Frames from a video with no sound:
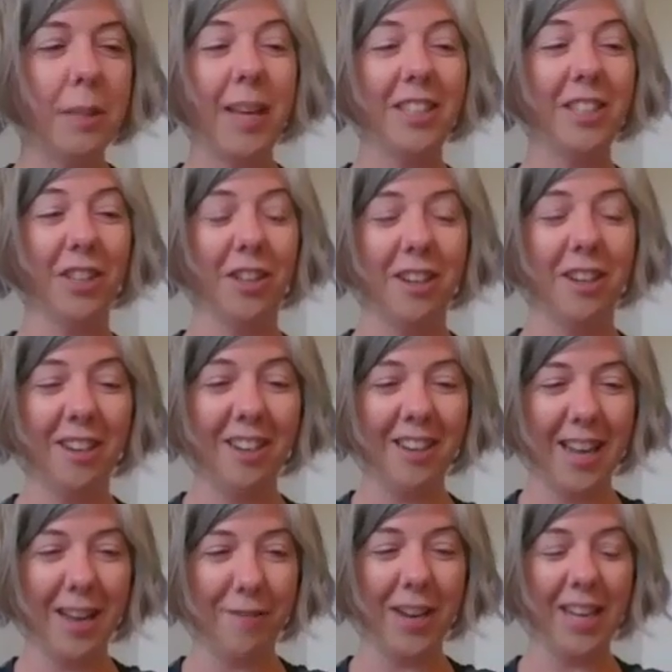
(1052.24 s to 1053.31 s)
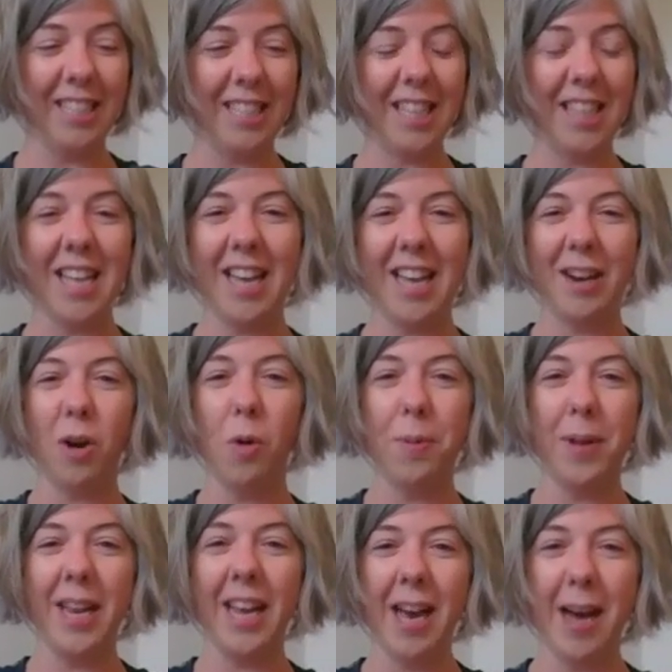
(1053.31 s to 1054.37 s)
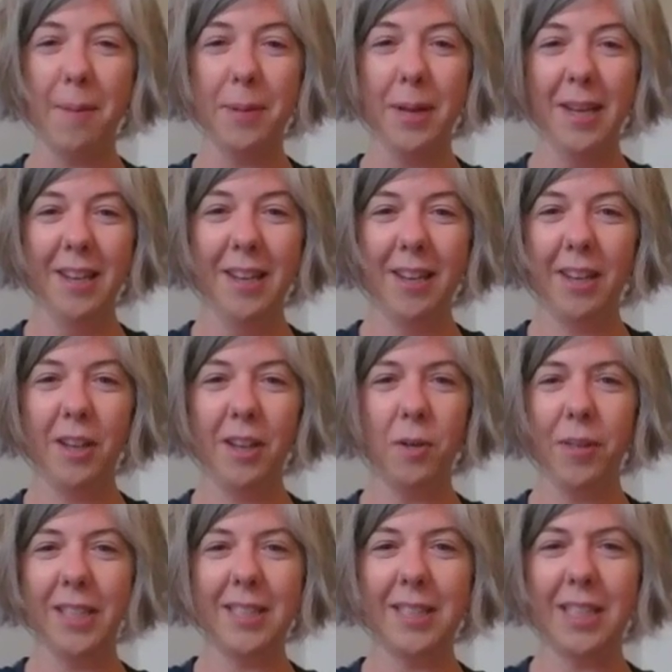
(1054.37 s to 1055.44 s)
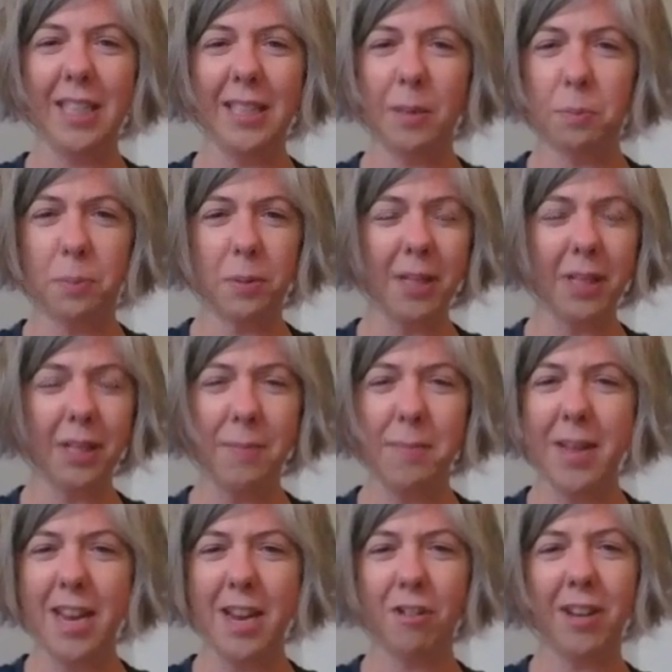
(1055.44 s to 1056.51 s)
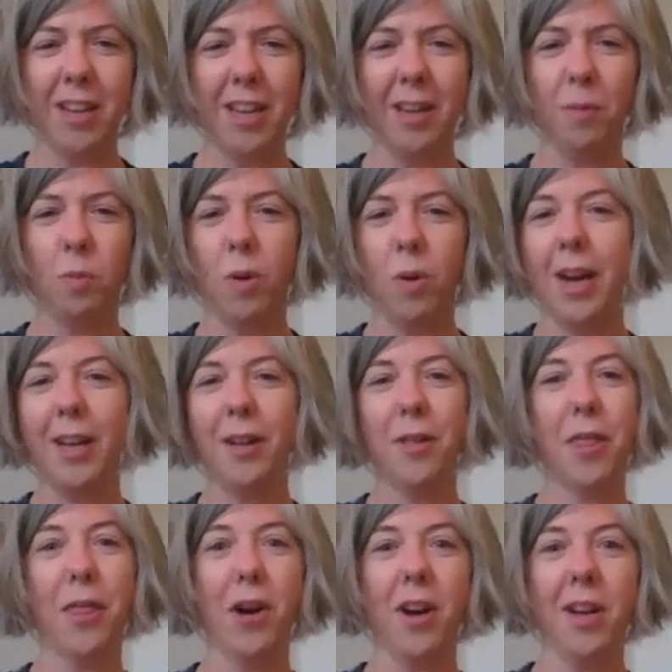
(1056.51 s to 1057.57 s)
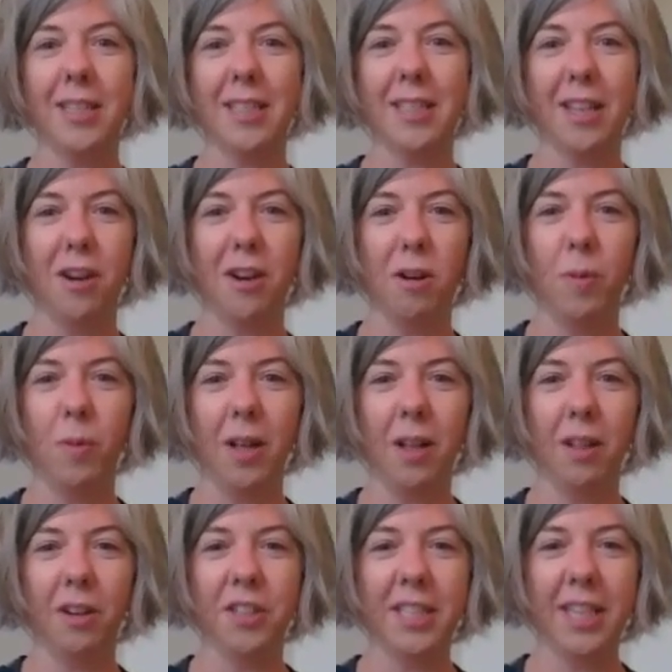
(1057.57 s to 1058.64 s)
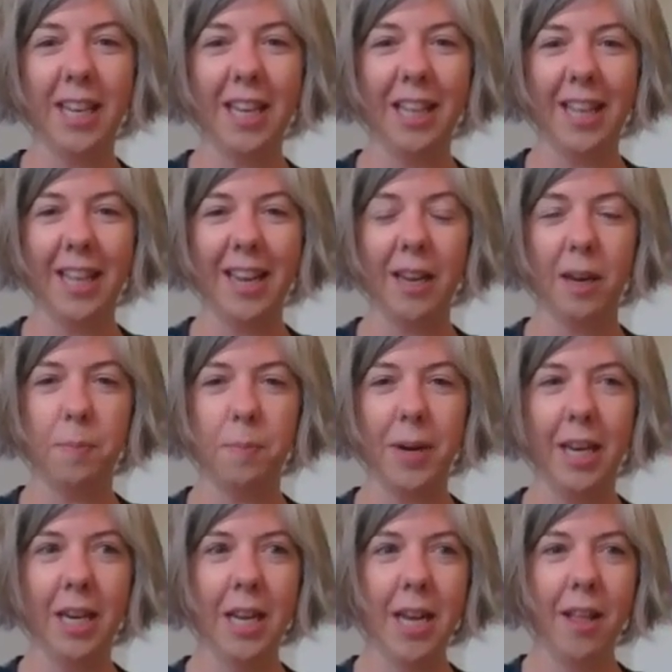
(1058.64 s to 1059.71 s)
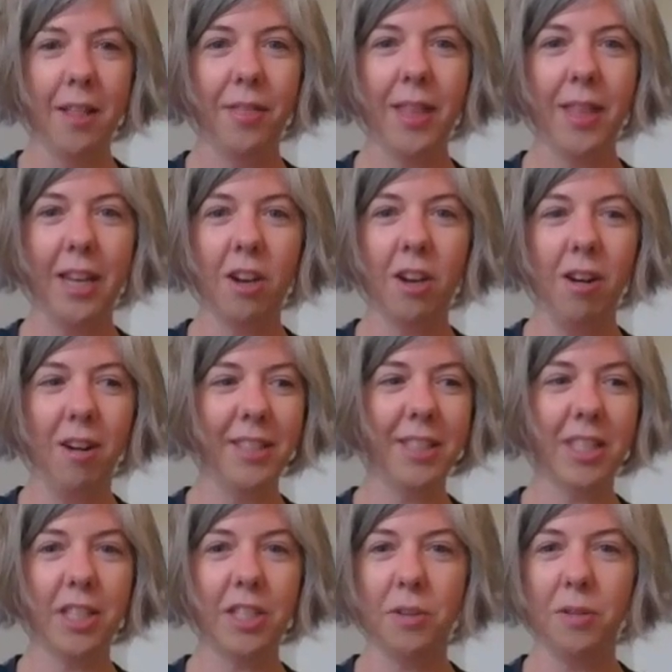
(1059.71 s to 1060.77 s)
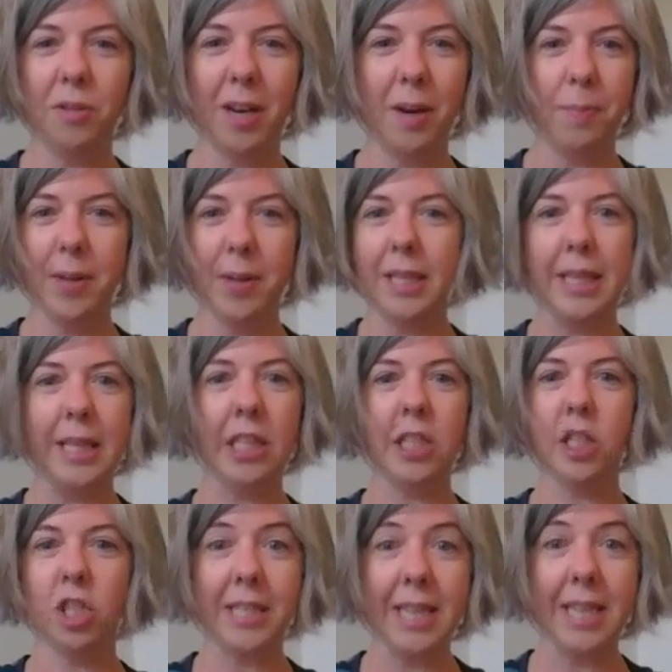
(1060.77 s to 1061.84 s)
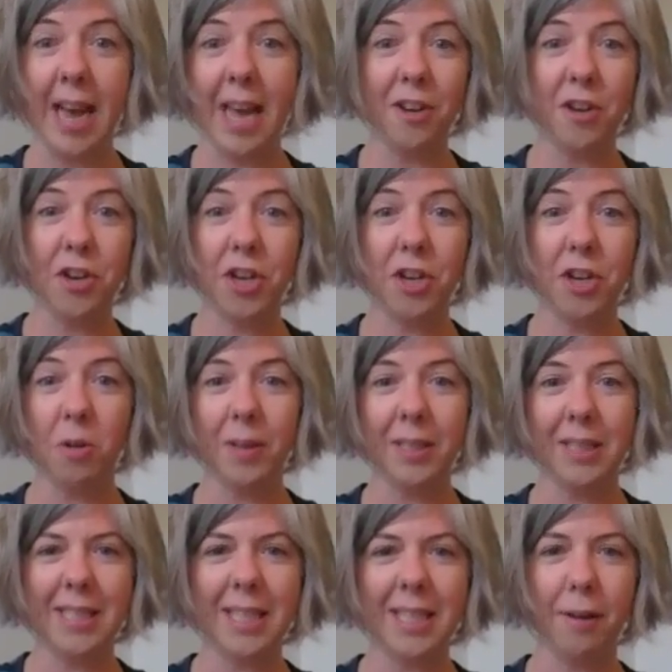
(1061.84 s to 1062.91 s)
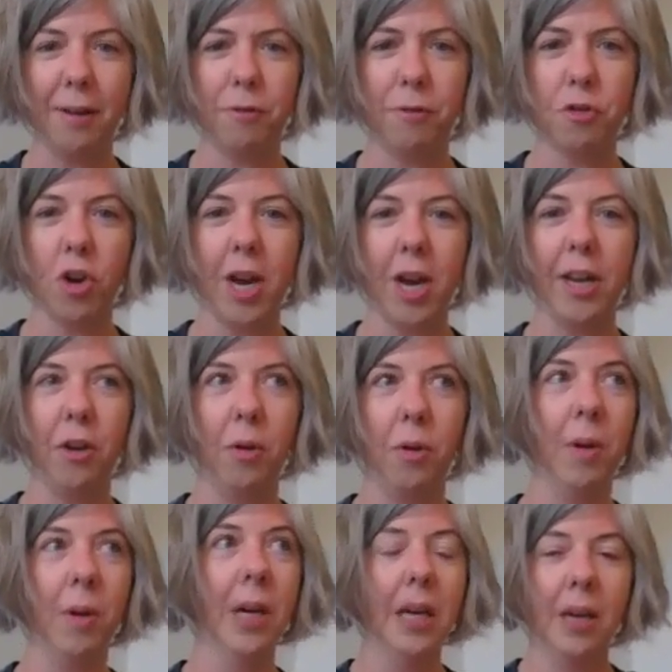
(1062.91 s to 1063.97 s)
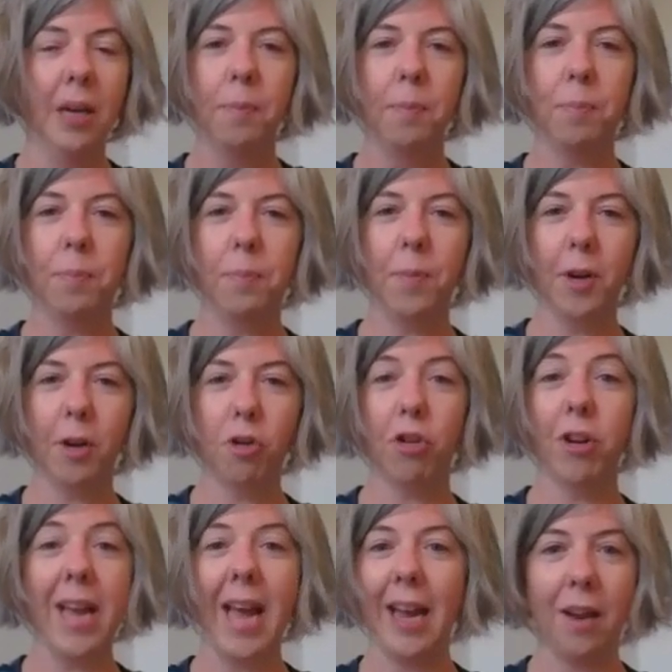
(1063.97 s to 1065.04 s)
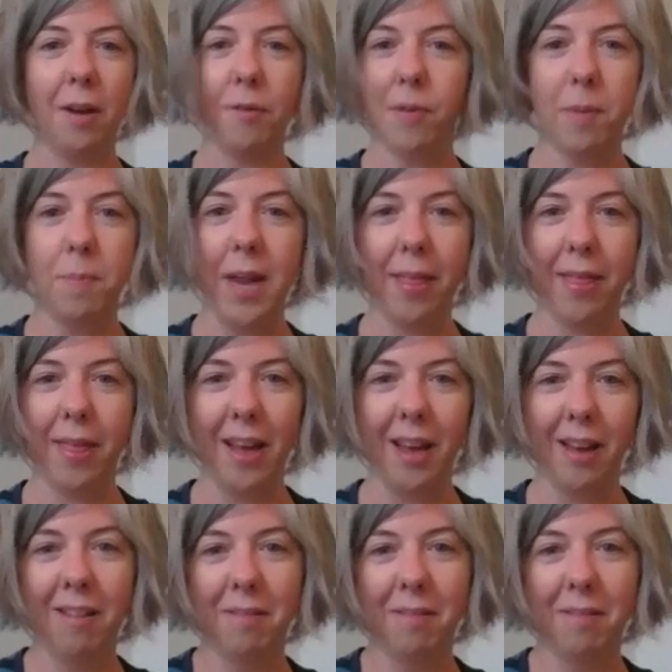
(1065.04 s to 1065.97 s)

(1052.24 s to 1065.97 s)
picture, if I did that, opening up, these preliminary wild thoughts that aren't well articulated, but that constitute an ability to just add to instead of try to create from nothing.